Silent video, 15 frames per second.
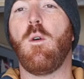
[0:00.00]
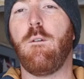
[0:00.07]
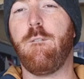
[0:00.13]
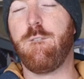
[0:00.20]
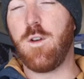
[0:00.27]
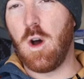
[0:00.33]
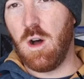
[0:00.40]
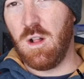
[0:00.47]
or
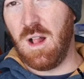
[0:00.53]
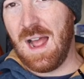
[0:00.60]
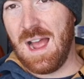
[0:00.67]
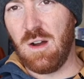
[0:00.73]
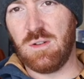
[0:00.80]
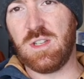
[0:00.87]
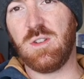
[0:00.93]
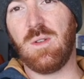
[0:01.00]
fall
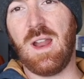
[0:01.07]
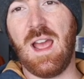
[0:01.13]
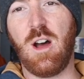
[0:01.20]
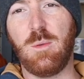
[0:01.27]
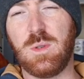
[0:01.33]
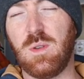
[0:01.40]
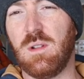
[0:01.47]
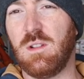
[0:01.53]
out. So it
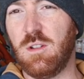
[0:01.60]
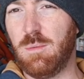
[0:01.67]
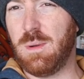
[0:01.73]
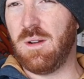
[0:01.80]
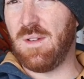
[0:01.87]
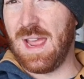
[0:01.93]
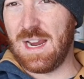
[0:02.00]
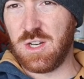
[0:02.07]
helps with a little
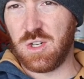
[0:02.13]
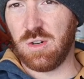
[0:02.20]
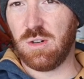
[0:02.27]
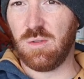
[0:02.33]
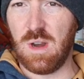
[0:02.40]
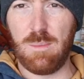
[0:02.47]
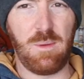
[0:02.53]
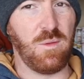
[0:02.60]
bit of extra
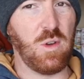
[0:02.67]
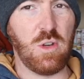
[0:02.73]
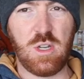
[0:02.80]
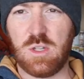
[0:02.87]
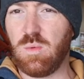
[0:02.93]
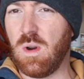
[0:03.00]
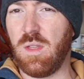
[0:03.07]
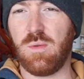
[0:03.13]
grip if you
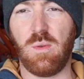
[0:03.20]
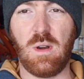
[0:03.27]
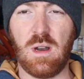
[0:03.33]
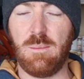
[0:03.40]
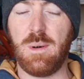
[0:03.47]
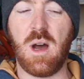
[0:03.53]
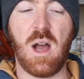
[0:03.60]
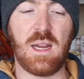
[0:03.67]
just want to throw it
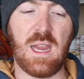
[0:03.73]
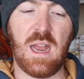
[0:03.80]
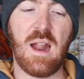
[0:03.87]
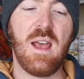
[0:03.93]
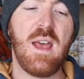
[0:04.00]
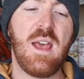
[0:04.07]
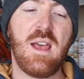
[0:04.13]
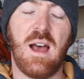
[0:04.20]
in a pocket.
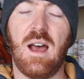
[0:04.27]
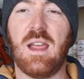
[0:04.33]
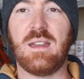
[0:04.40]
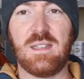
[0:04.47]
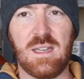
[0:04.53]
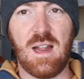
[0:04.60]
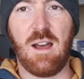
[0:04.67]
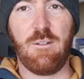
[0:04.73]
Uh,
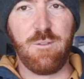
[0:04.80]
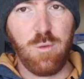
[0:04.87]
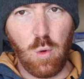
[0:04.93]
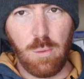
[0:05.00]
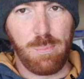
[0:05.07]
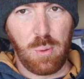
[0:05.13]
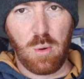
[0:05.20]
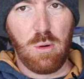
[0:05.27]
it's not
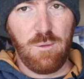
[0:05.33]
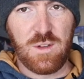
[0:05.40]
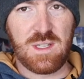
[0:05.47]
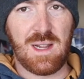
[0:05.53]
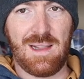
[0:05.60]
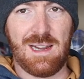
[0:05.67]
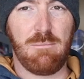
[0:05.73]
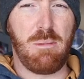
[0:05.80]
foolproof.
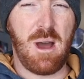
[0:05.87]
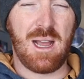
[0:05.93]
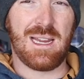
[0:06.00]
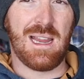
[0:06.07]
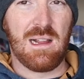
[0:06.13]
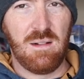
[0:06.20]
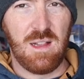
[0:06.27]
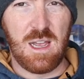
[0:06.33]
It's not like a
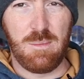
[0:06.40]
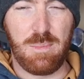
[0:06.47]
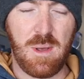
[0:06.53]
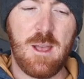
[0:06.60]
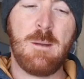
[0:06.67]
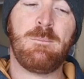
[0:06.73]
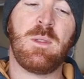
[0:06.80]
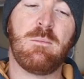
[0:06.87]
pocket clip,
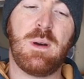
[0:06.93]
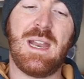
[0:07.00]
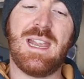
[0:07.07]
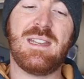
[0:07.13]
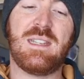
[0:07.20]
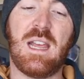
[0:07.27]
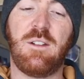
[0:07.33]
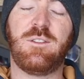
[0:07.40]

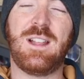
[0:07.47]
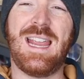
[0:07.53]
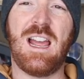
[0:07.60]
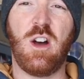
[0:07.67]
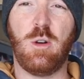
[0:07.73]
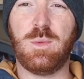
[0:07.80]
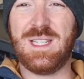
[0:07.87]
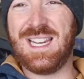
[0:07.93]
but it definitely
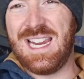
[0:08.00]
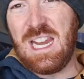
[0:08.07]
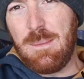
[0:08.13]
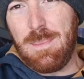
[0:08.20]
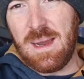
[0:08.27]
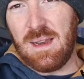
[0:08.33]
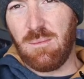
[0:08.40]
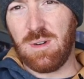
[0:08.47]
helps
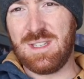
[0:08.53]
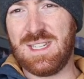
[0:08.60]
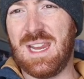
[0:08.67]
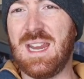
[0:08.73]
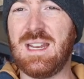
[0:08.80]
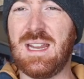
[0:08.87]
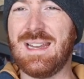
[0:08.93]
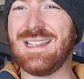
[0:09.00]
keep it
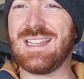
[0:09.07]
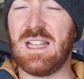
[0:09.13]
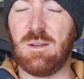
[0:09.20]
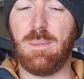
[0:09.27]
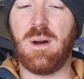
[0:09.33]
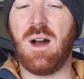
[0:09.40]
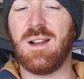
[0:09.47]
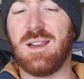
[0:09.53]
retained inside
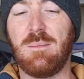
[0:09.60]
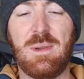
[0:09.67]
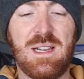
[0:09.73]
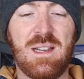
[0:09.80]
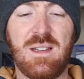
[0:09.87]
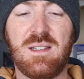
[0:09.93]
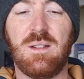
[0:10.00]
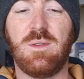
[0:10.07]
the pocket
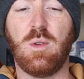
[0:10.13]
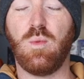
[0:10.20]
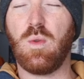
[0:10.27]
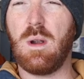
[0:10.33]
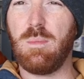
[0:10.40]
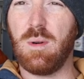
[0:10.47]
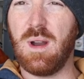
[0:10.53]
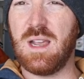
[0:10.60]
because of the
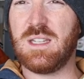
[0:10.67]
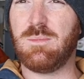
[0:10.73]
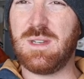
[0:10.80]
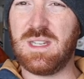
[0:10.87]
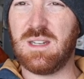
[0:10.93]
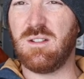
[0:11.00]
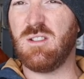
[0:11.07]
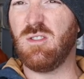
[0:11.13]
rubberized
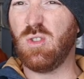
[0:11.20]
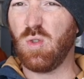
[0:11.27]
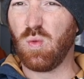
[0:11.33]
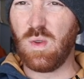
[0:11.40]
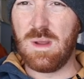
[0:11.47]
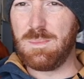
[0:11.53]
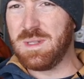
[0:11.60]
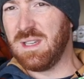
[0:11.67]
material
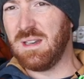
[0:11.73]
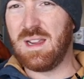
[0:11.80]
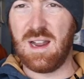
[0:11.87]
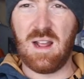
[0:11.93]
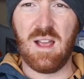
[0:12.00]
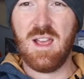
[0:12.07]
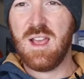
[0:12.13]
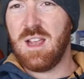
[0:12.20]
grips and
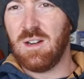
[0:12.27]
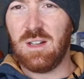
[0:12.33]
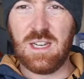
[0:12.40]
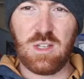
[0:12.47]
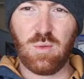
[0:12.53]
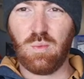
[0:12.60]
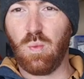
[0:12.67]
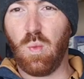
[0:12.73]
kind of
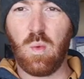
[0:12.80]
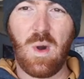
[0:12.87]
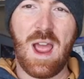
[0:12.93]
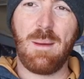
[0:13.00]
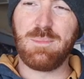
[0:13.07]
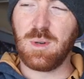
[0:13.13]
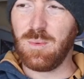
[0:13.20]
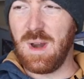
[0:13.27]
gets
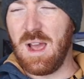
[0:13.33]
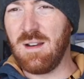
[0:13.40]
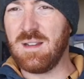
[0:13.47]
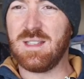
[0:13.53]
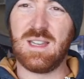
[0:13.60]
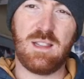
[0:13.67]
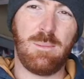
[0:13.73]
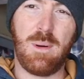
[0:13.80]
wrapped around
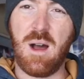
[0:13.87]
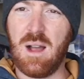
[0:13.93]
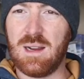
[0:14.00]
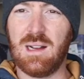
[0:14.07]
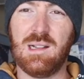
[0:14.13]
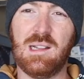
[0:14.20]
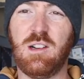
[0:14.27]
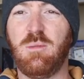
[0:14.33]
inside the
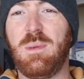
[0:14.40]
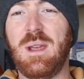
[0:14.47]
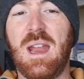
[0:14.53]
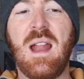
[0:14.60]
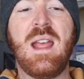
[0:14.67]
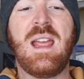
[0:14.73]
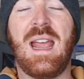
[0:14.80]
pocket a little bit